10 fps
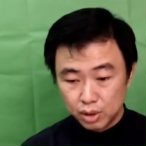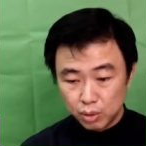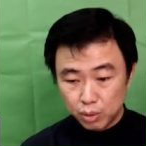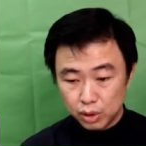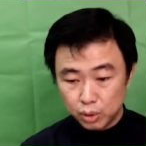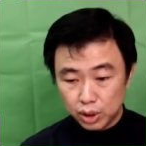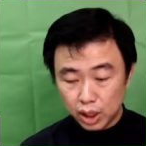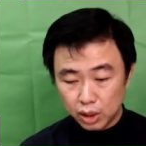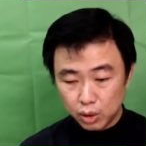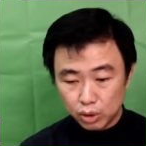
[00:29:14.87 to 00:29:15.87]
Want to
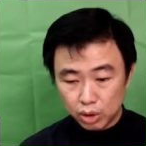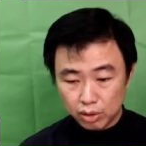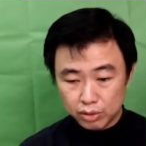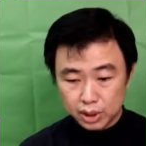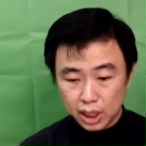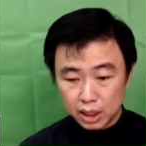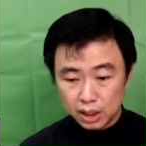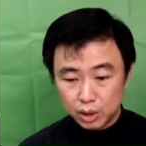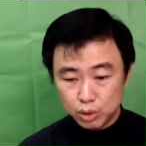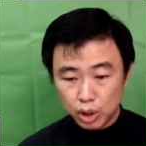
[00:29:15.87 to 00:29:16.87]
take note of start a
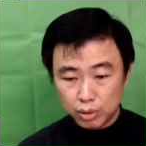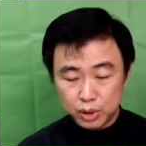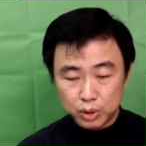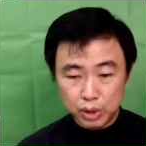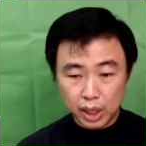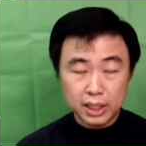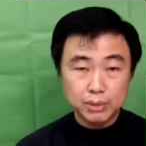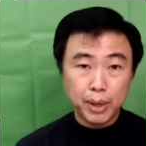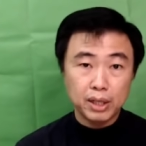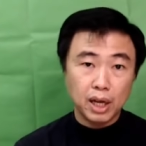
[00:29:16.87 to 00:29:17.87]
new job in June. I
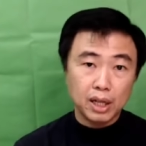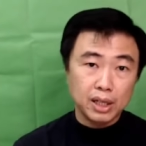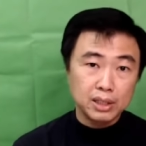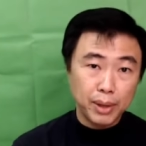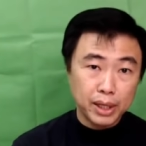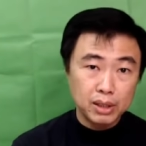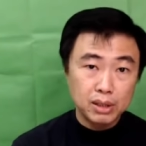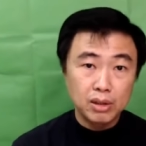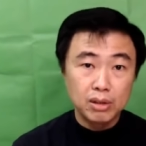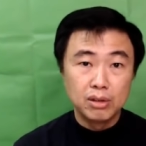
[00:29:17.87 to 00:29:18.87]
expect the
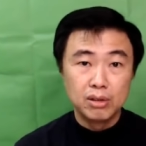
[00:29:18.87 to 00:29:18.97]
unexpected. No?